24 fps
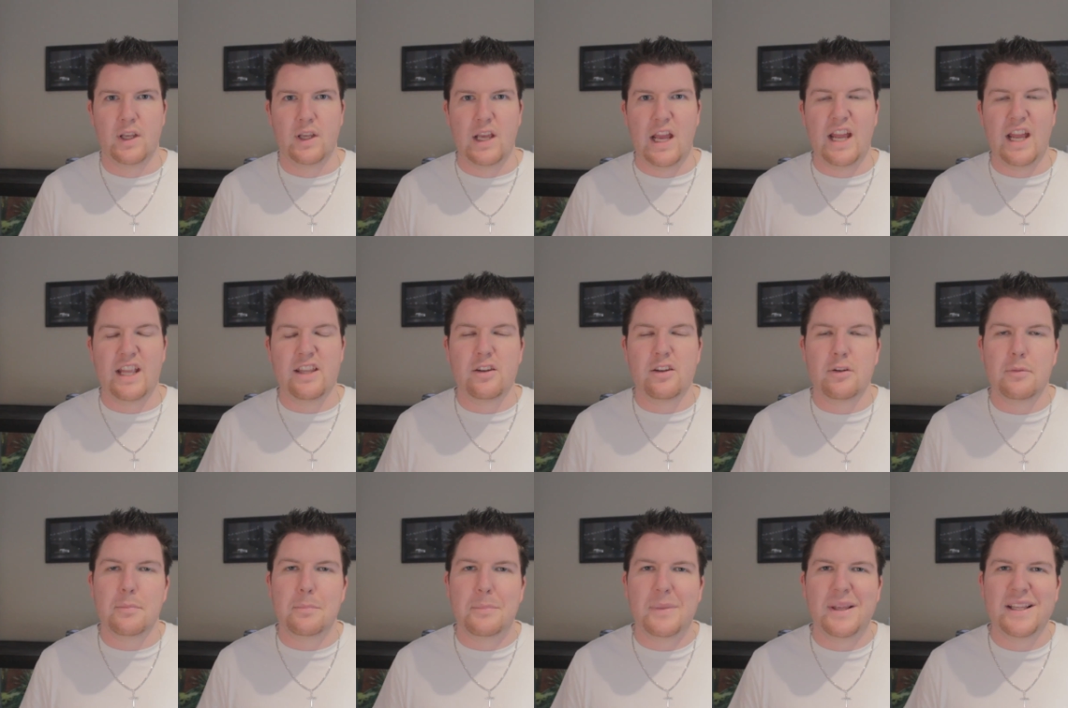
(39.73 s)
and
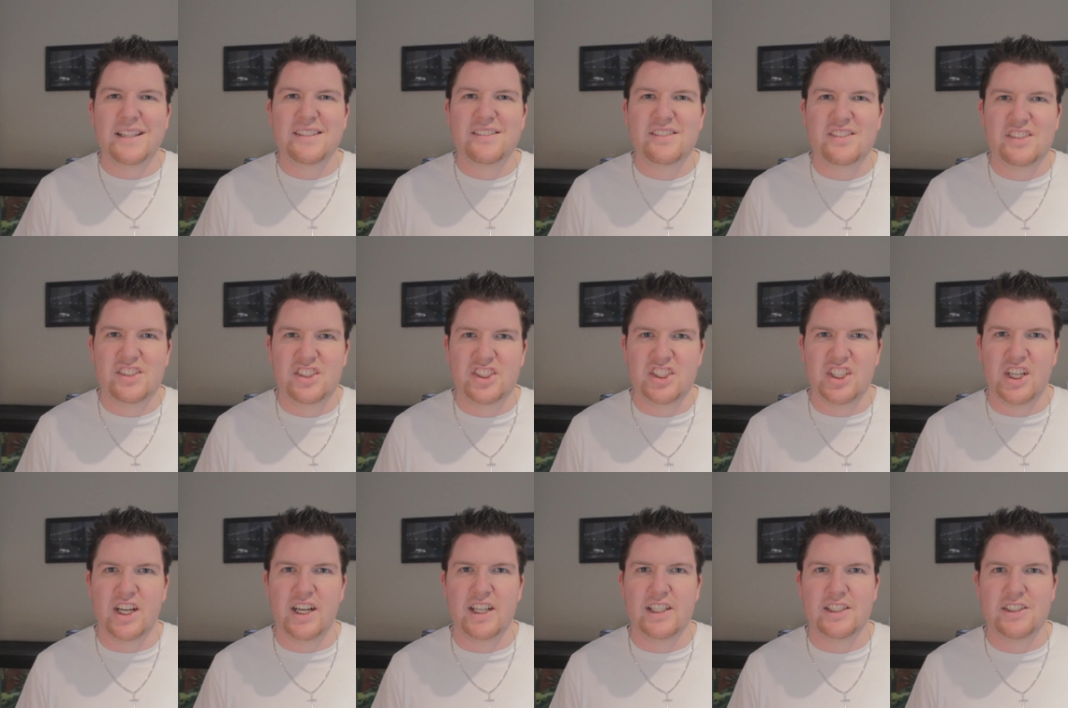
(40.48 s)
you
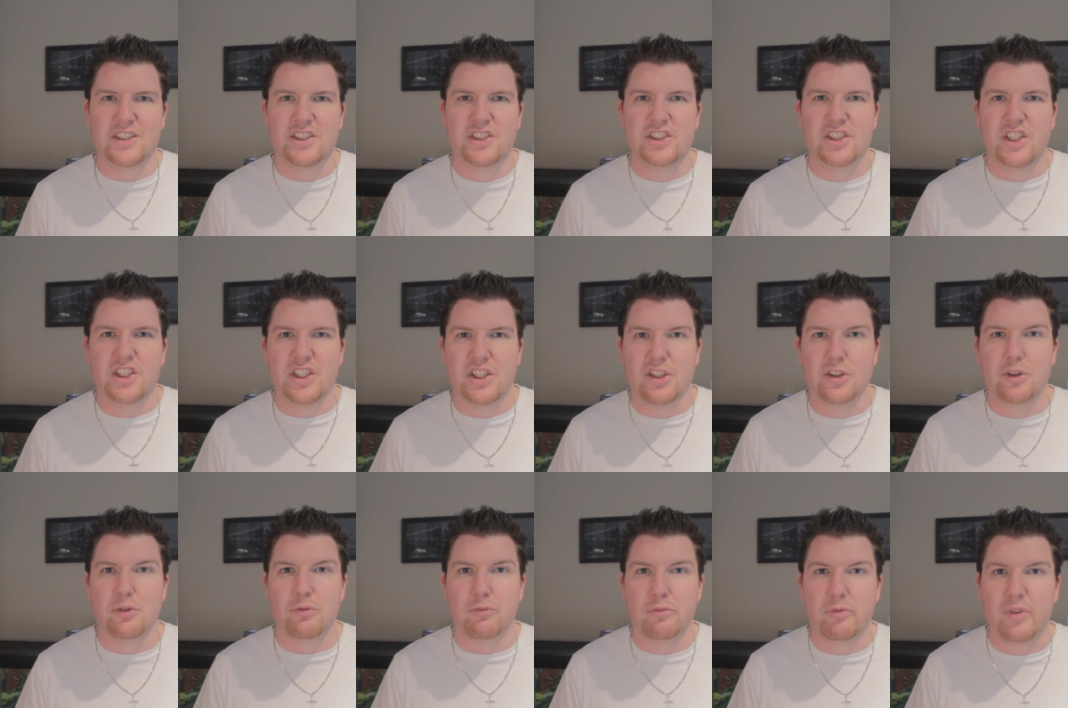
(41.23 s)
misjudge
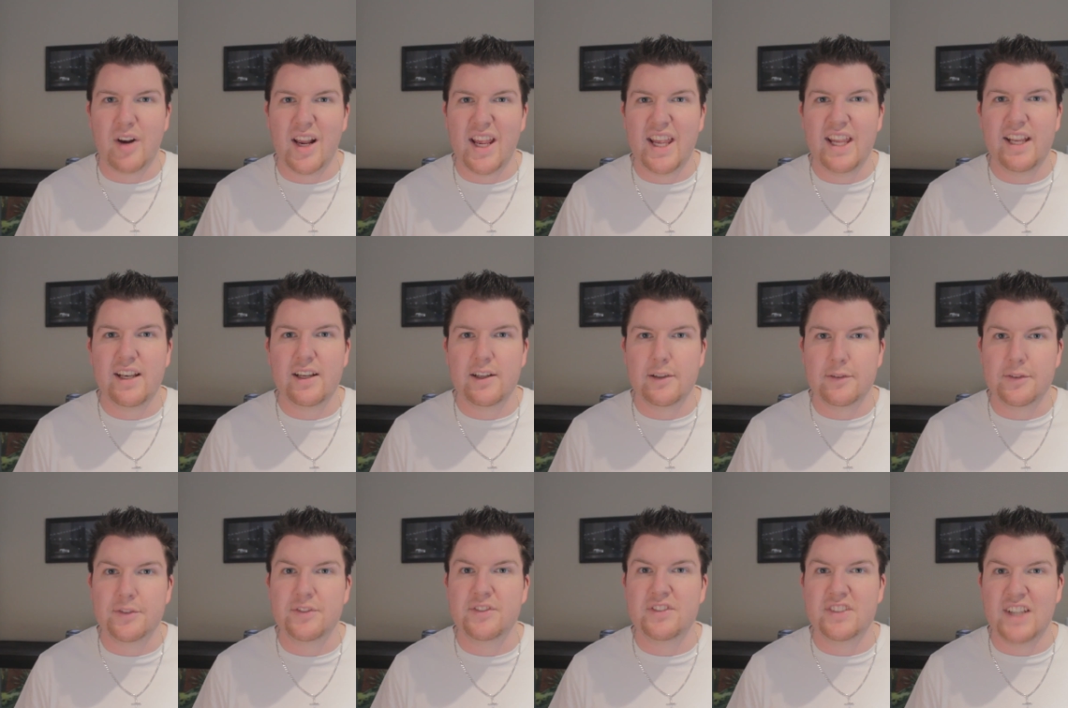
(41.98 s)
your rate
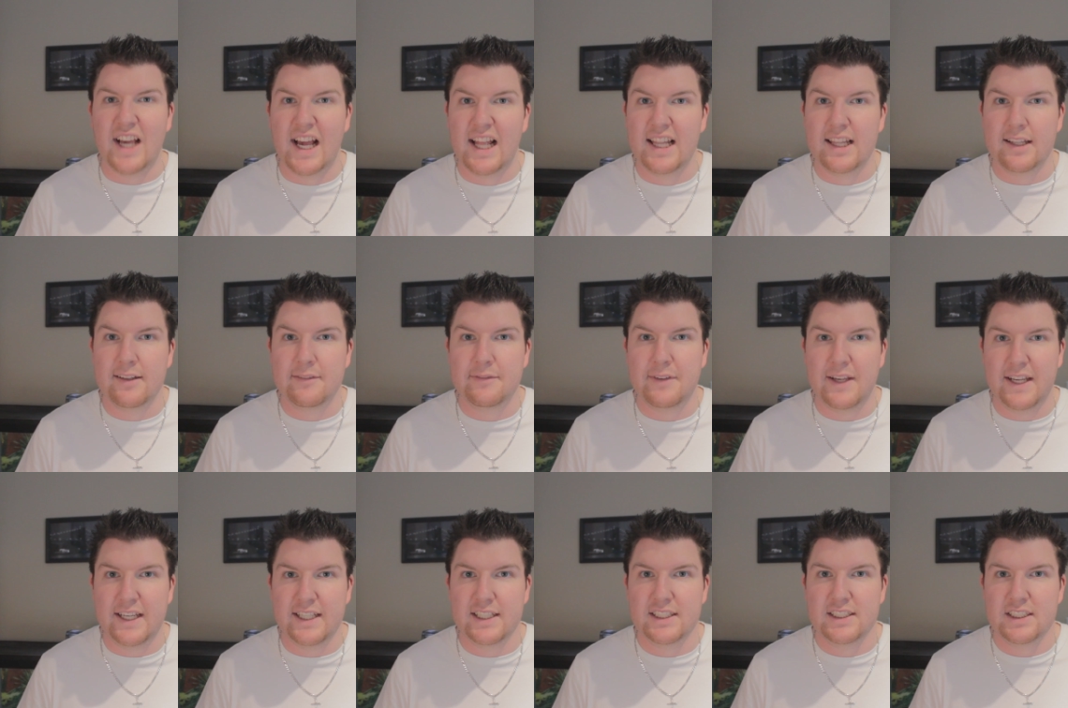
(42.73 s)
of
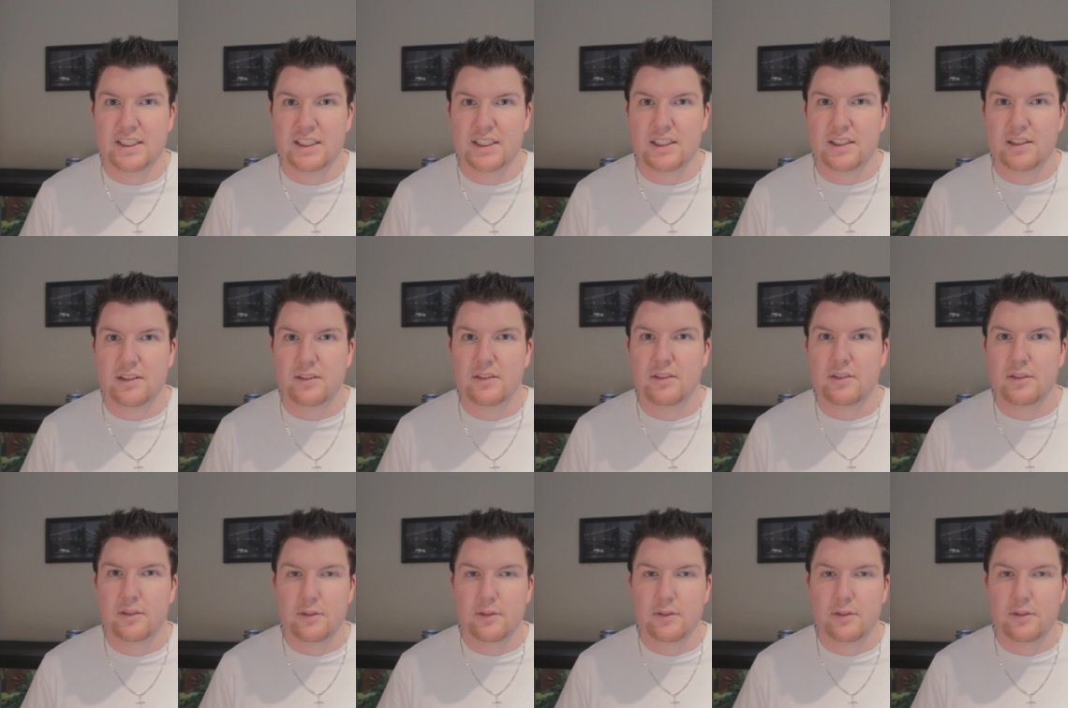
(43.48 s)
salivation